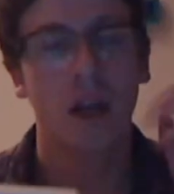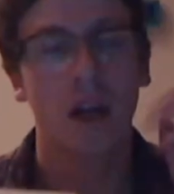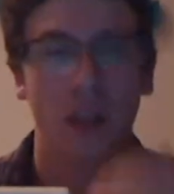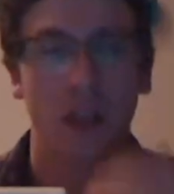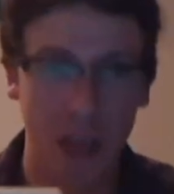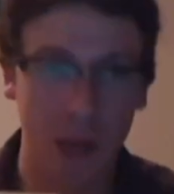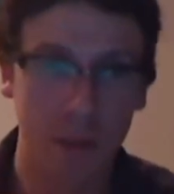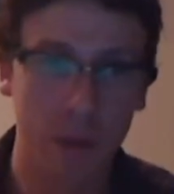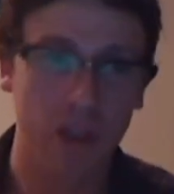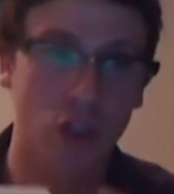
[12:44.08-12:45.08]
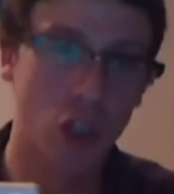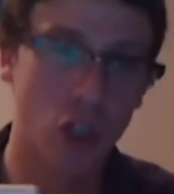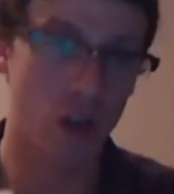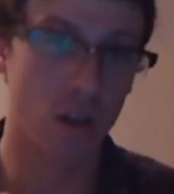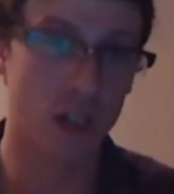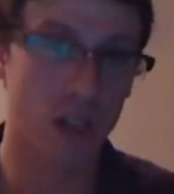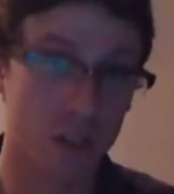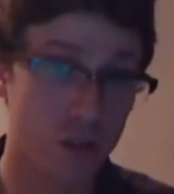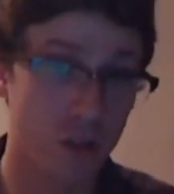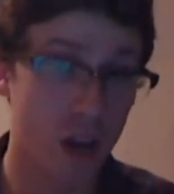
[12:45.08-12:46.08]
and the gameplay is good,
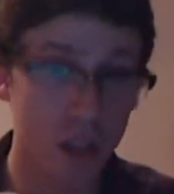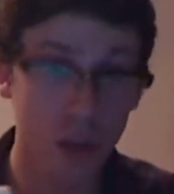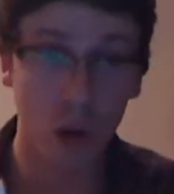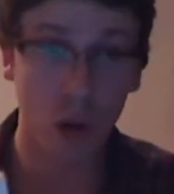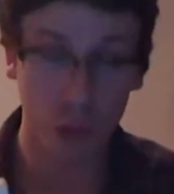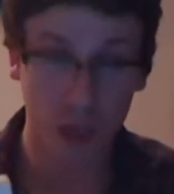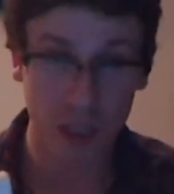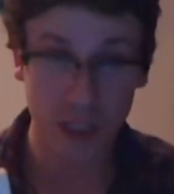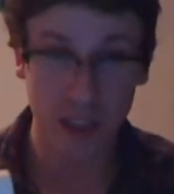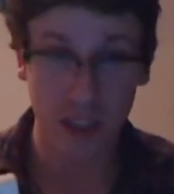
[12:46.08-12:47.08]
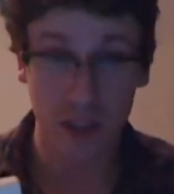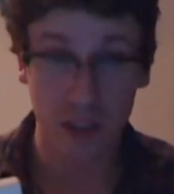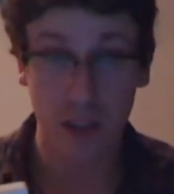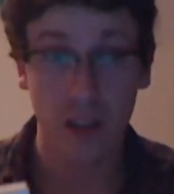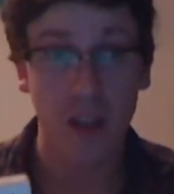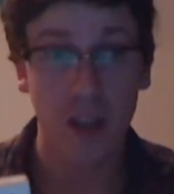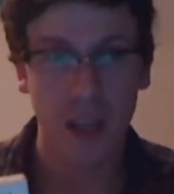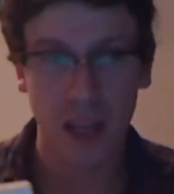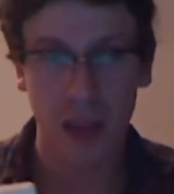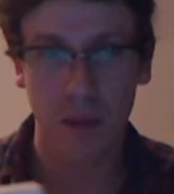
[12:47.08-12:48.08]
storyline's great, and you want Legend of Zelda
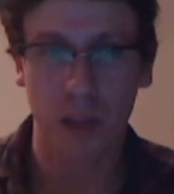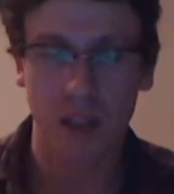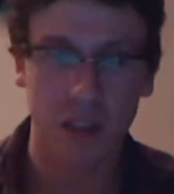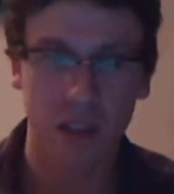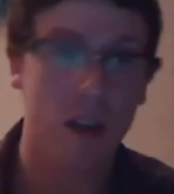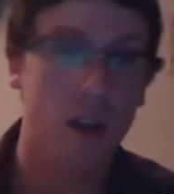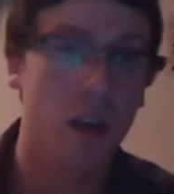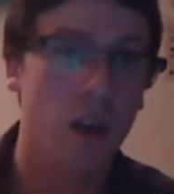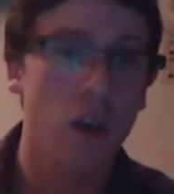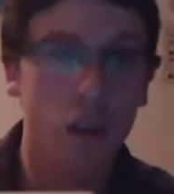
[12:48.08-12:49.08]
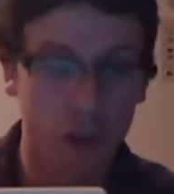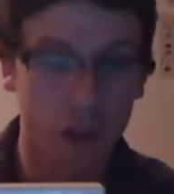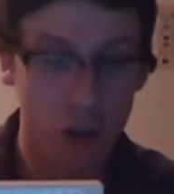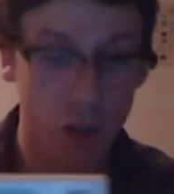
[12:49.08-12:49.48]
gameplay is like. So